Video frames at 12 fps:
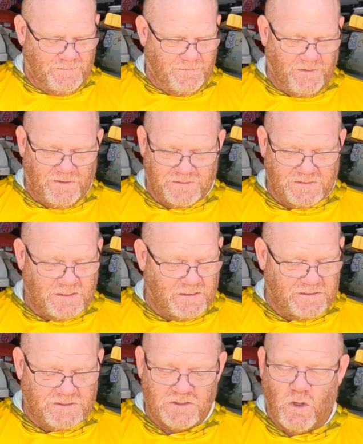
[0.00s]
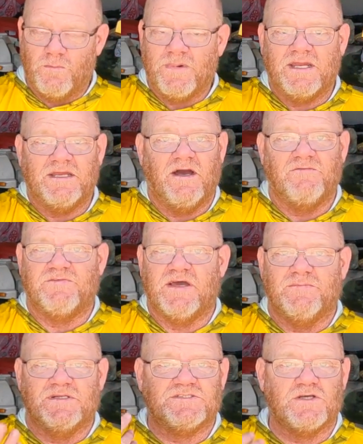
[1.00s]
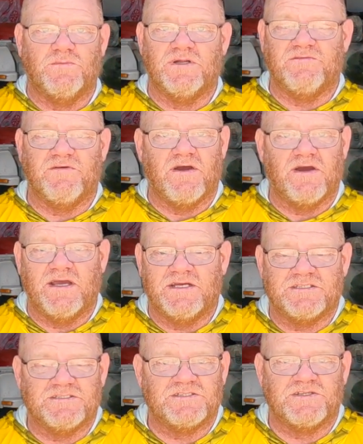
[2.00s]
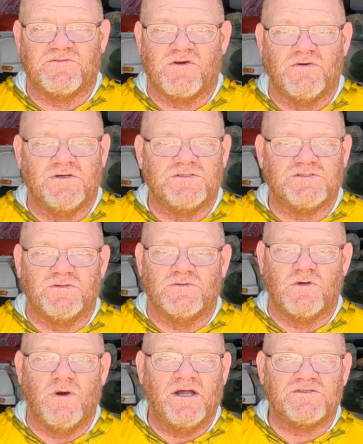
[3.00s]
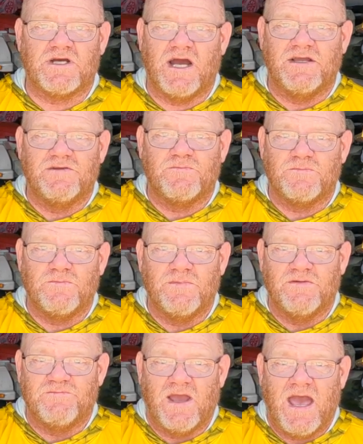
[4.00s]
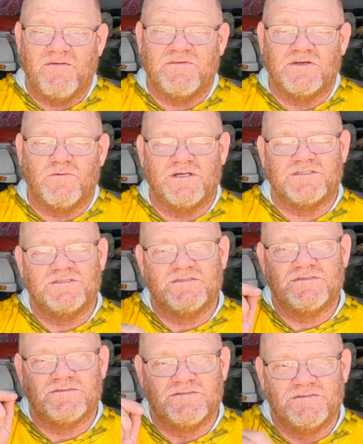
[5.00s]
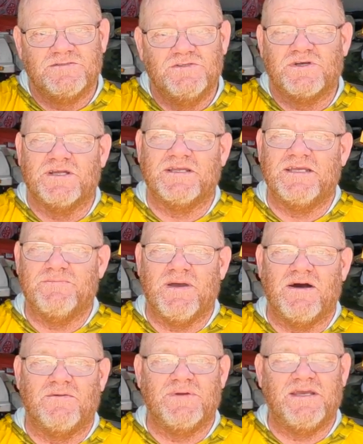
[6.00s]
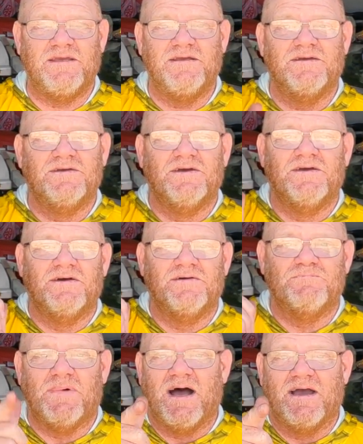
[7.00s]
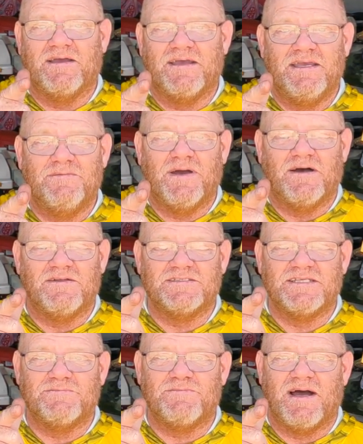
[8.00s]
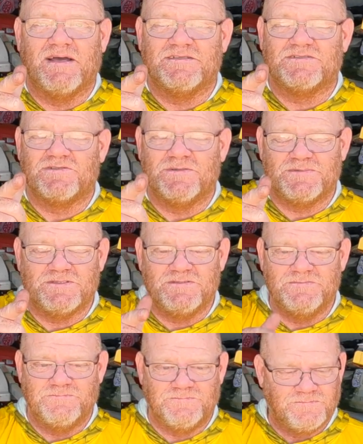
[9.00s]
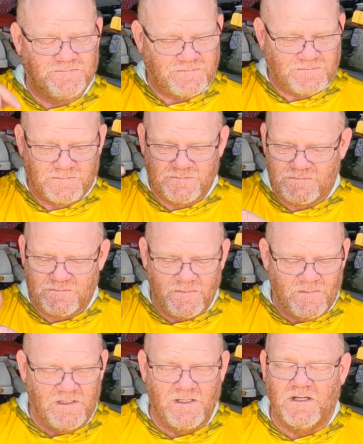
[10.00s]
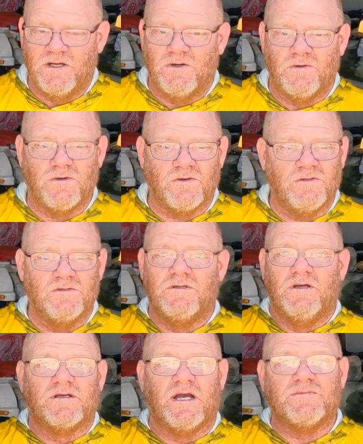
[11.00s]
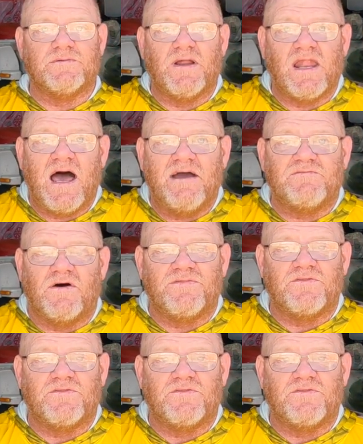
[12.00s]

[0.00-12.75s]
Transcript: There's so many of them and so many variations to throw it, so go out and try it. If you have any questions, you can email me. My email is in my description. Or come to my live on